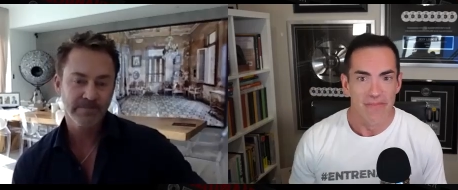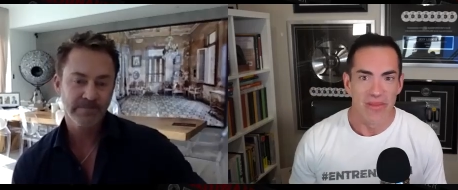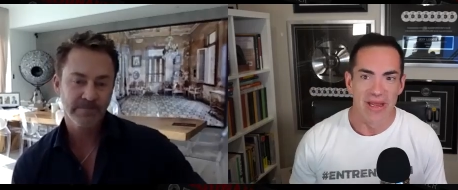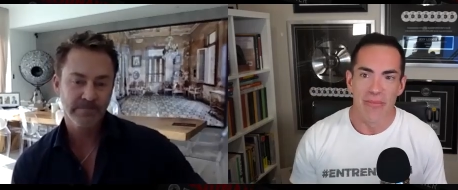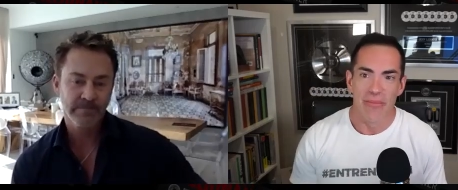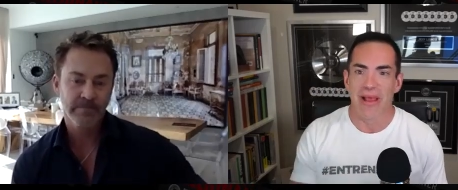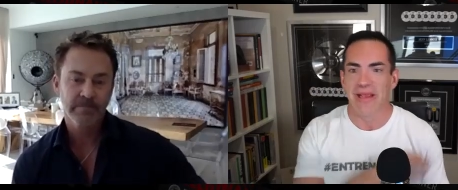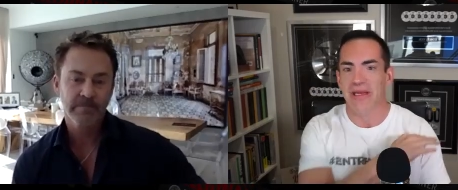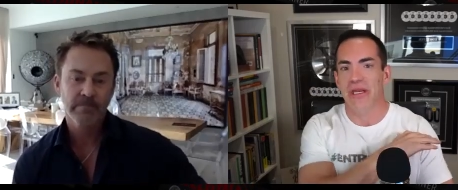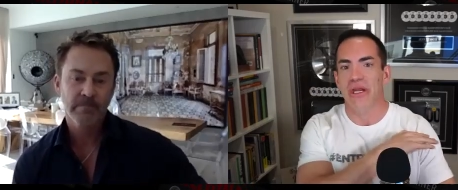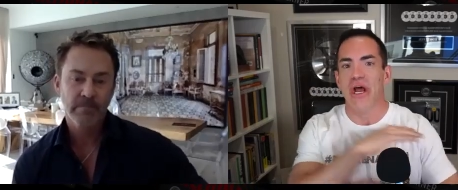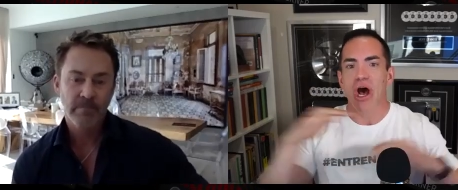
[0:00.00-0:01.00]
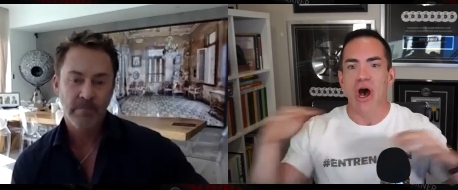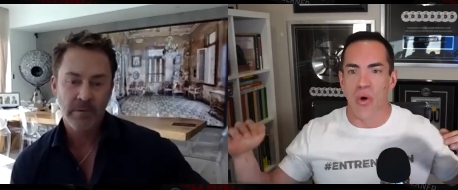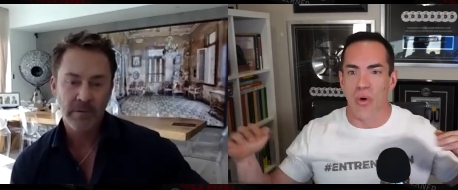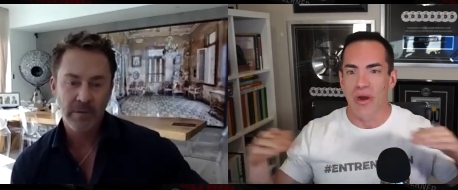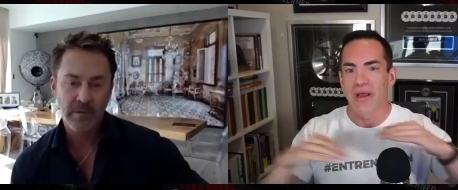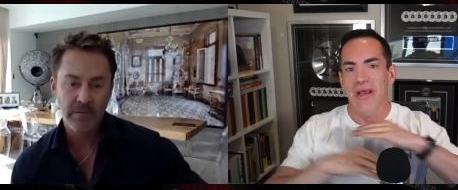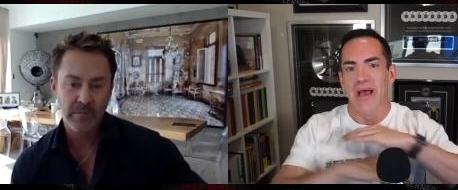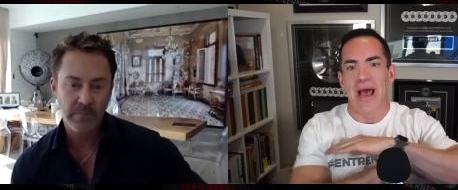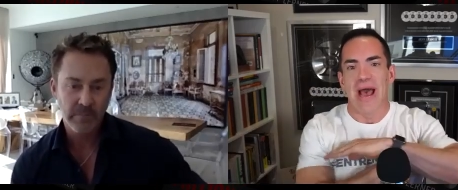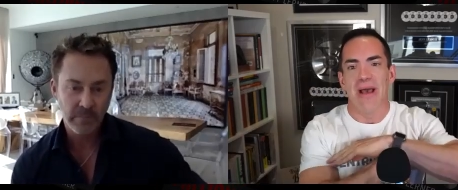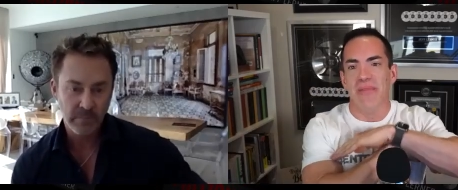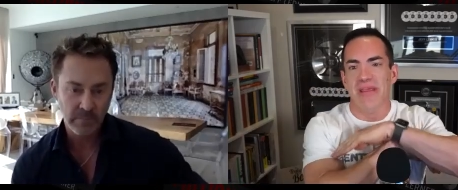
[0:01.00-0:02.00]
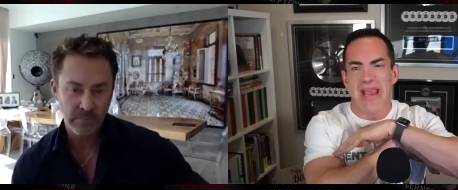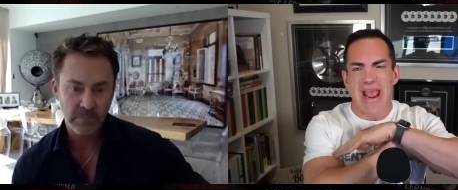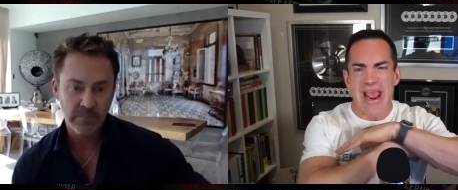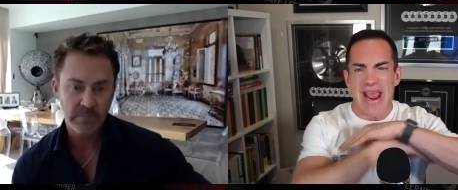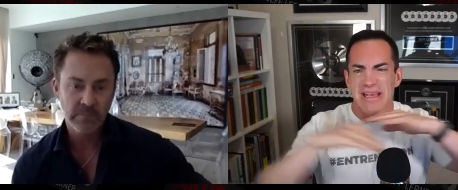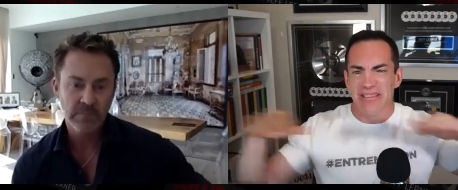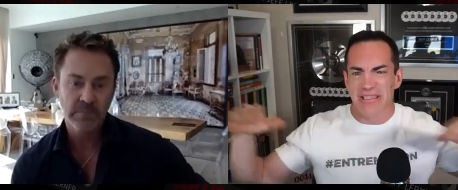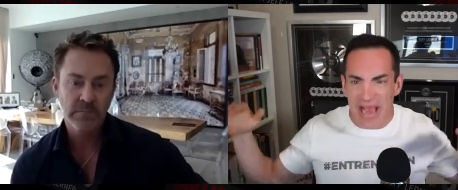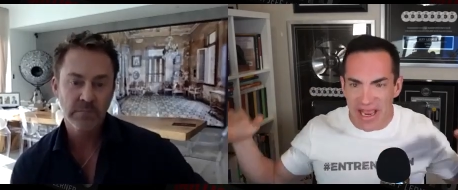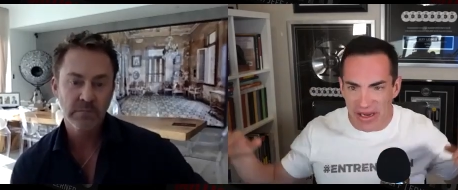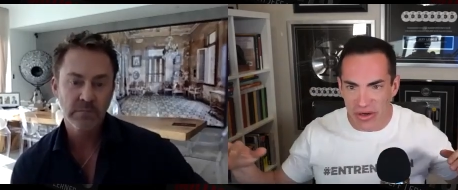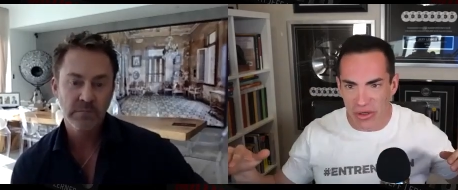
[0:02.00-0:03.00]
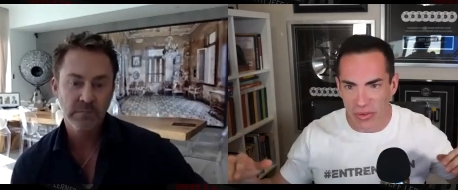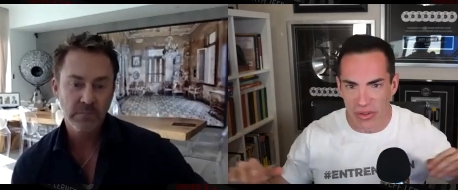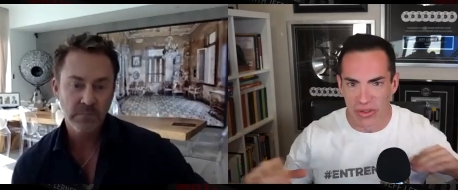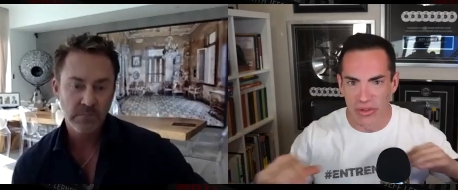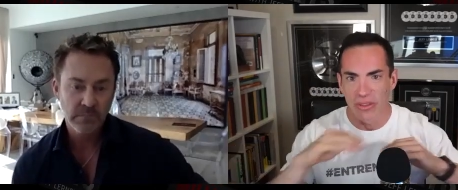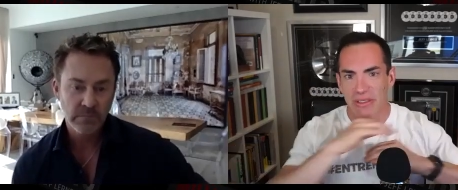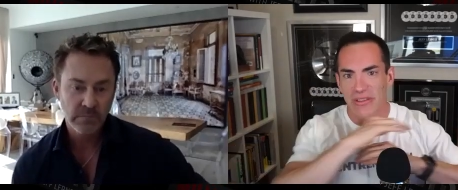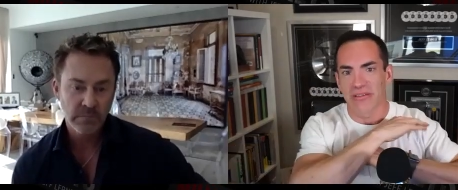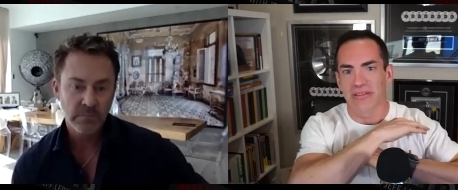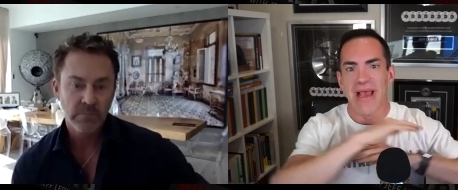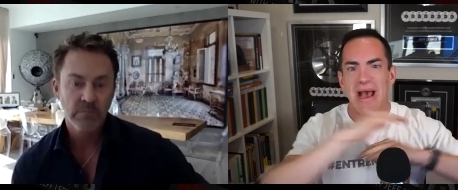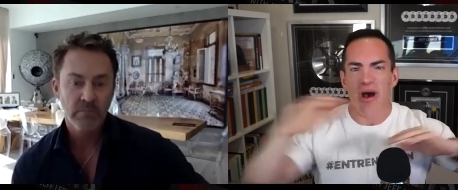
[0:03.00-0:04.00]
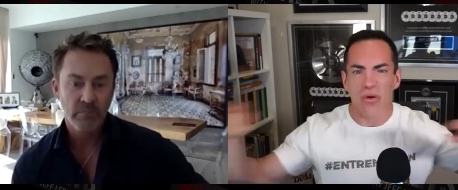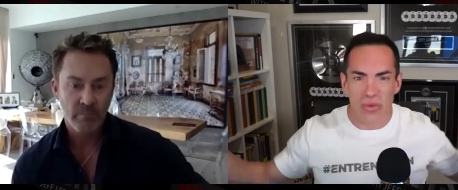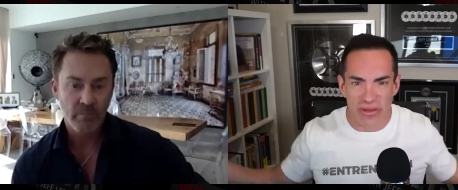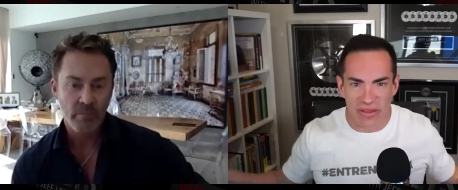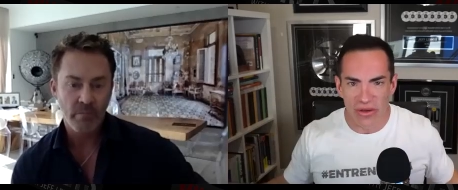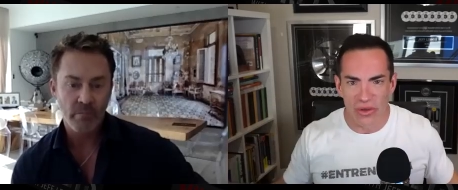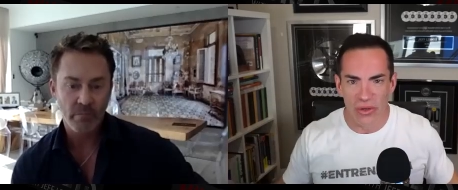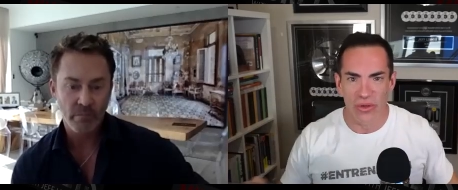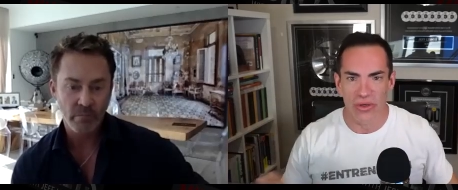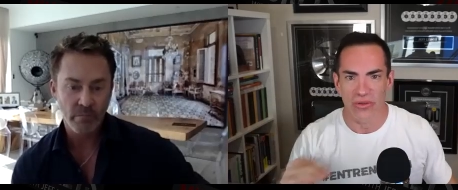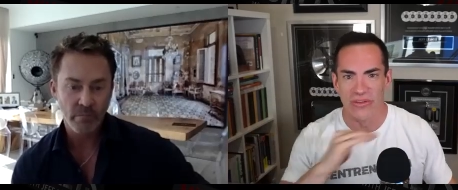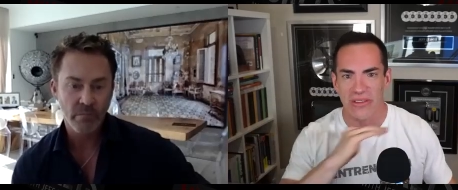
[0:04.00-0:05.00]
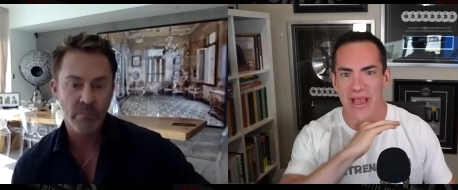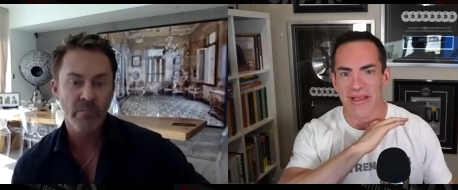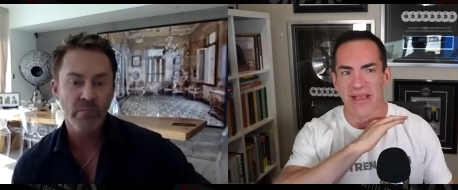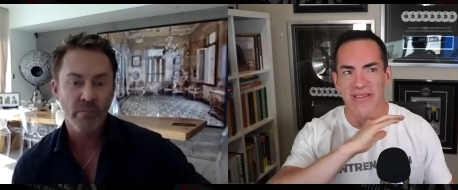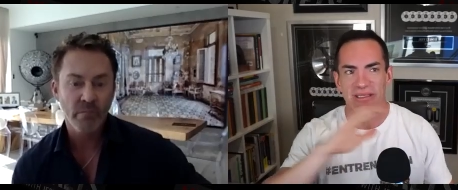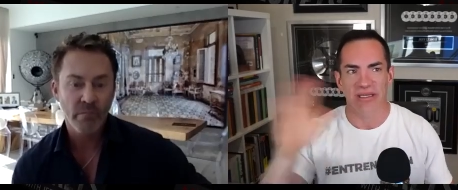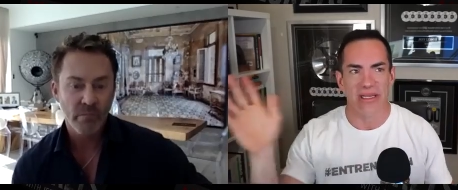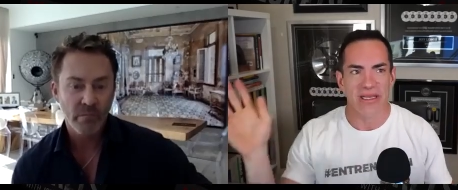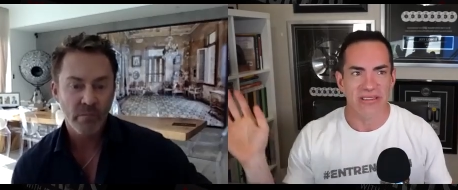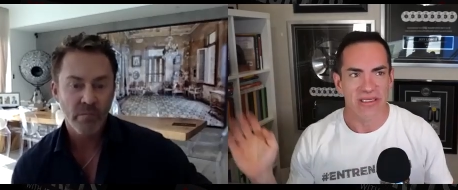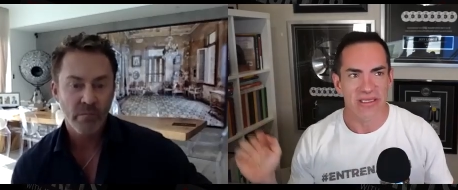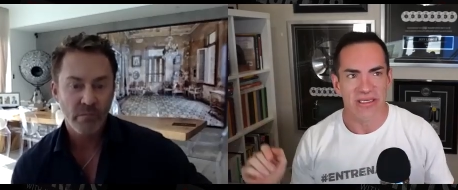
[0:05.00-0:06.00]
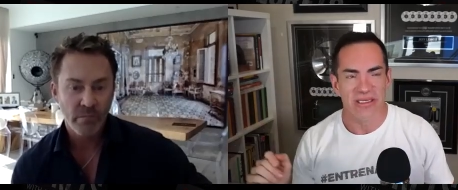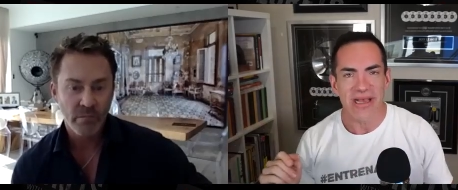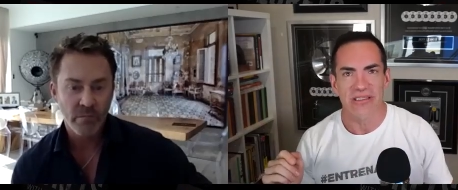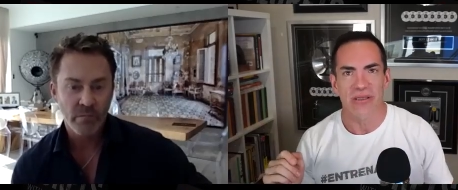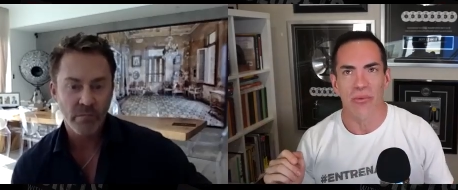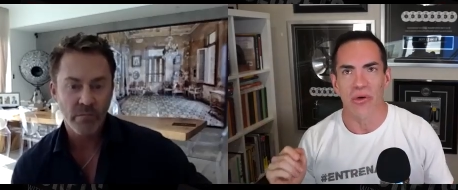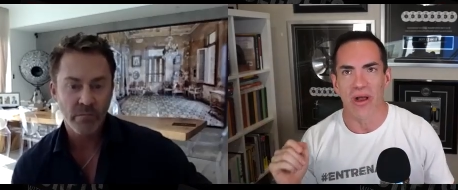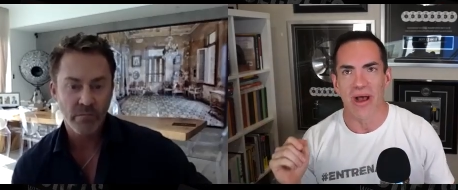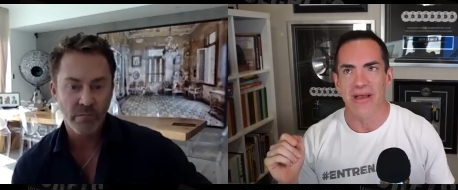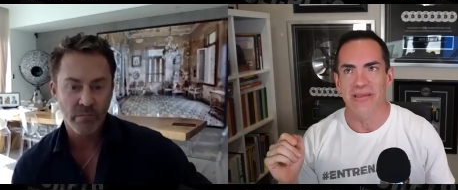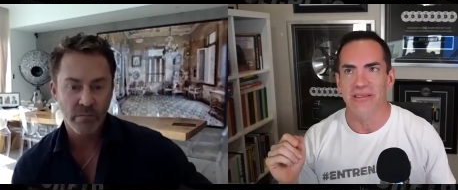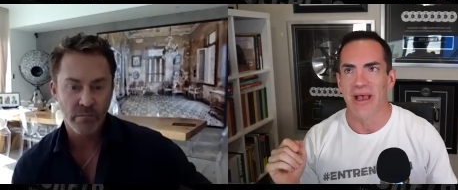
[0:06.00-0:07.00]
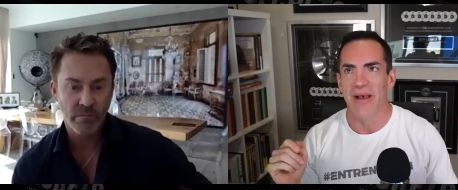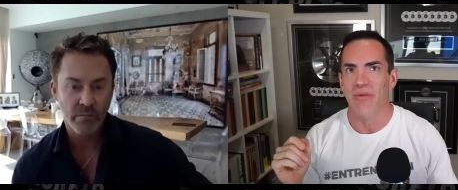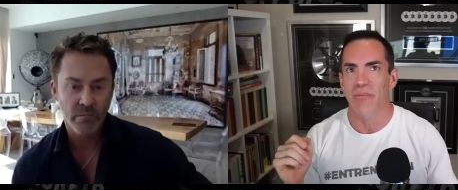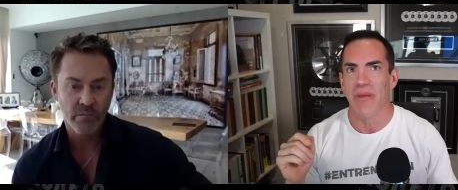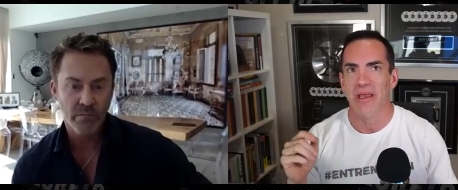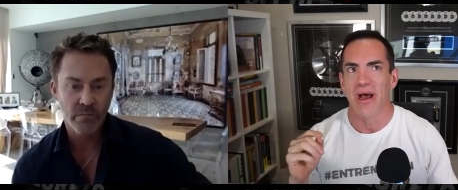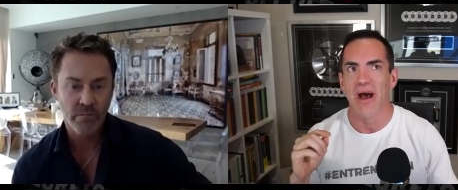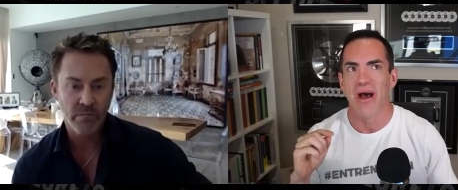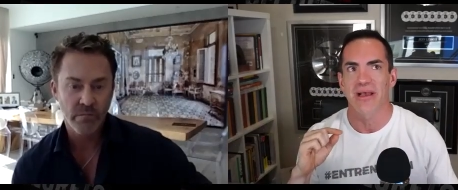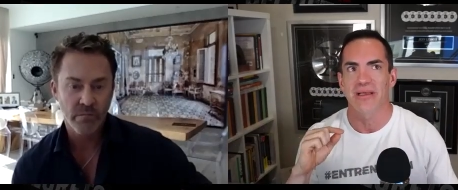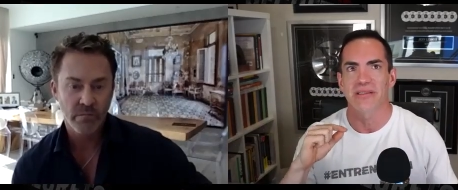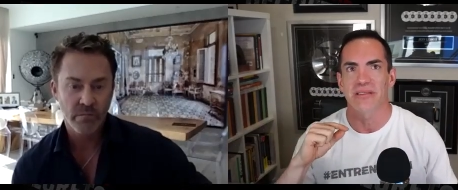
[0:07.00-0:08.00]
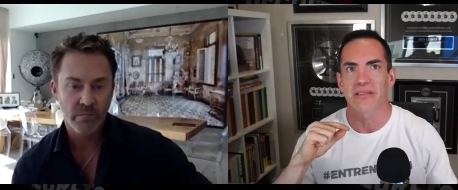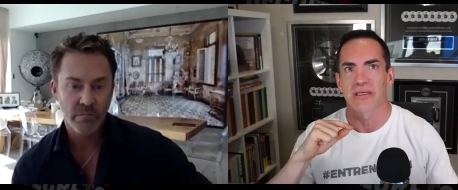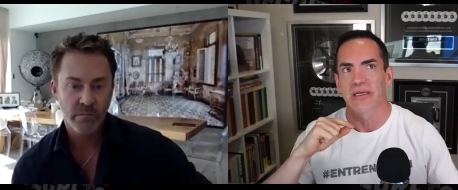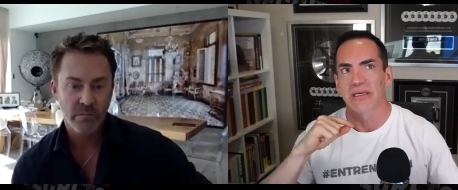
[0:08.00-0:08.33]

Speaker 1: And I'm like, no, I'm the anti guru, down with gurus. It's a, it's a detestable concept because